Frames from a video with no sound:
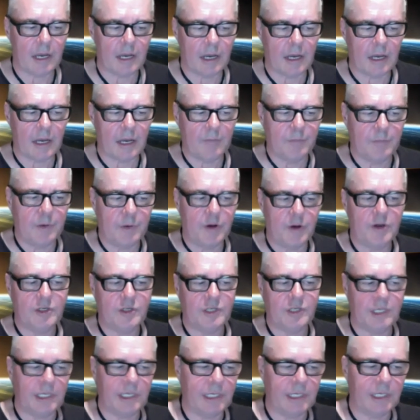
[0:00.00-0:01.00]

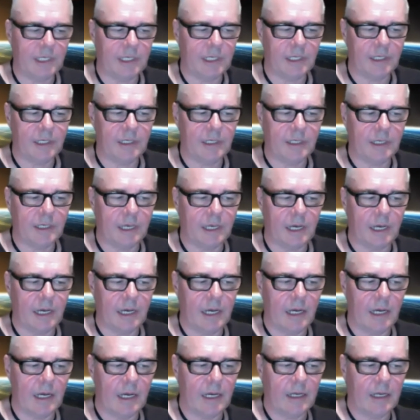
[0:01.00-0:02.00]
burgeoning,
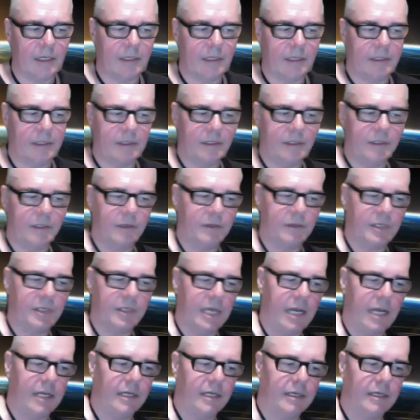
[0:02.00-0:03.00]

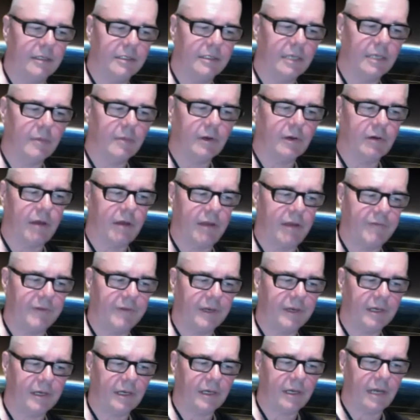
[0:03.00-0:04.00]
younger
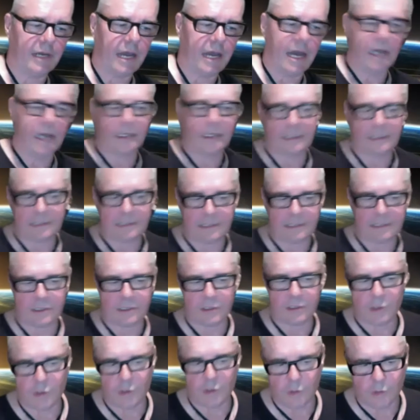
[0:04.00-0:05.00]
demographic
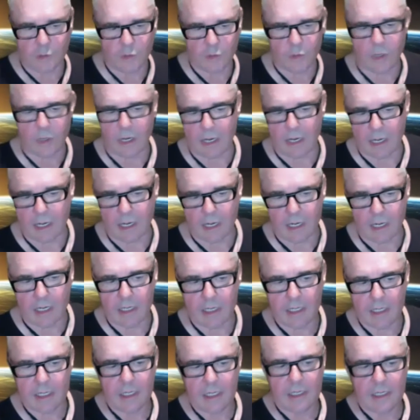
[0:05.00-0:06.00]
artists who are
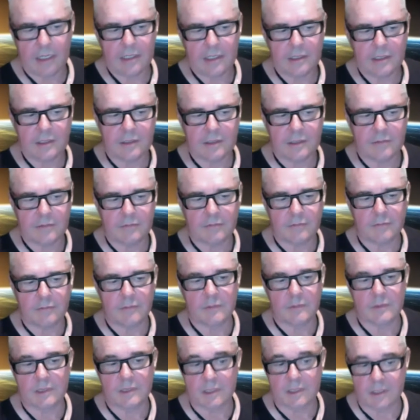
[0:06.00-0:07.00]

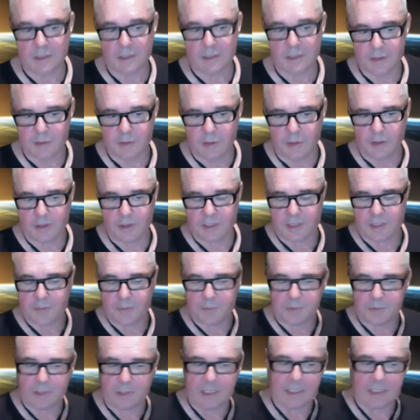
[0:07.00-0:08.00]
not
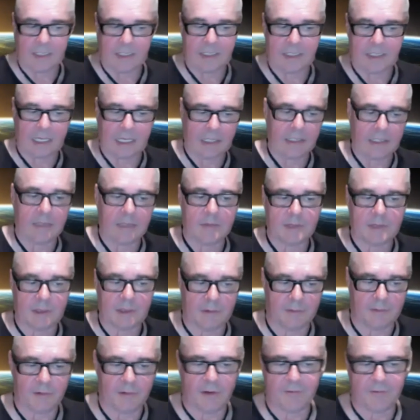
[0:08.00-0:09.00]
completely cutting
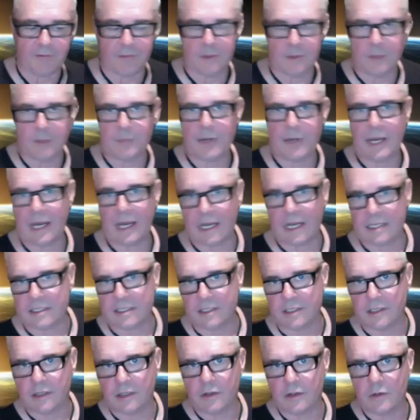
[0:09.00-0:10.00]
themselves off from the past,
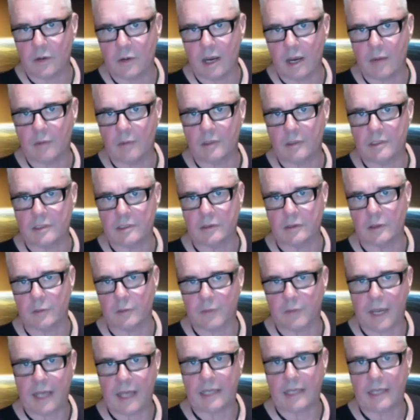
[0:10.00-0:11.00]
who are able to look back